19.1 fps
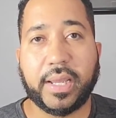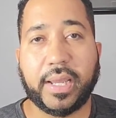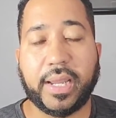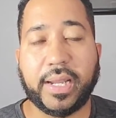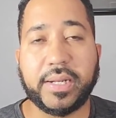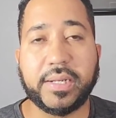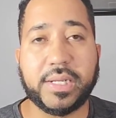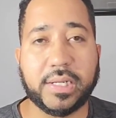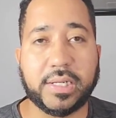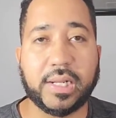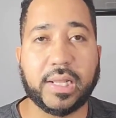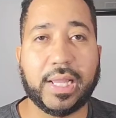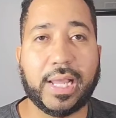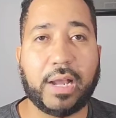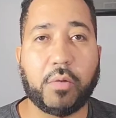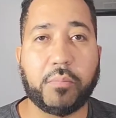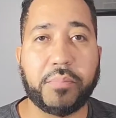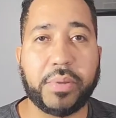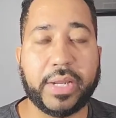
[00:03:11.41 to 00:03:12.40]
and didn't
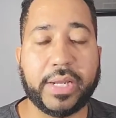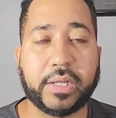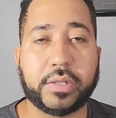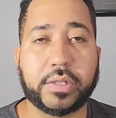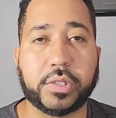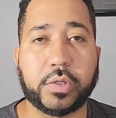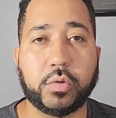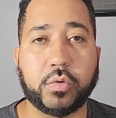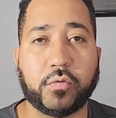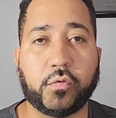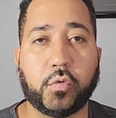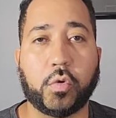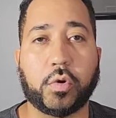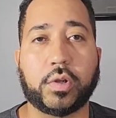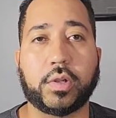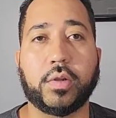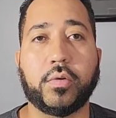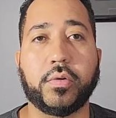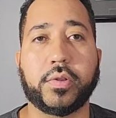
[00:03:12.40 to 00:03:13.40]
allow banks to
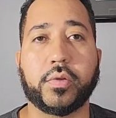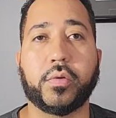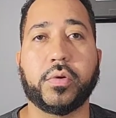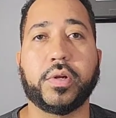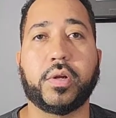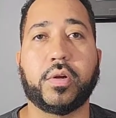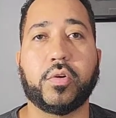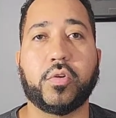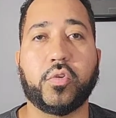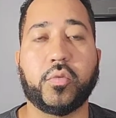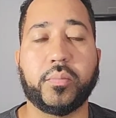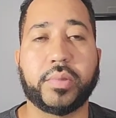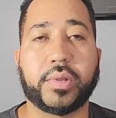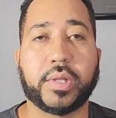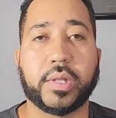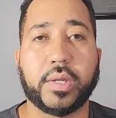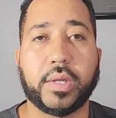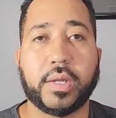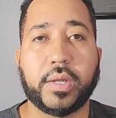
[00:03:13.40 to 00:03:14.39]
foreclose on
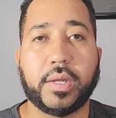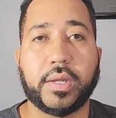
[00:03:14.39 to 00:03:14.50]
homes.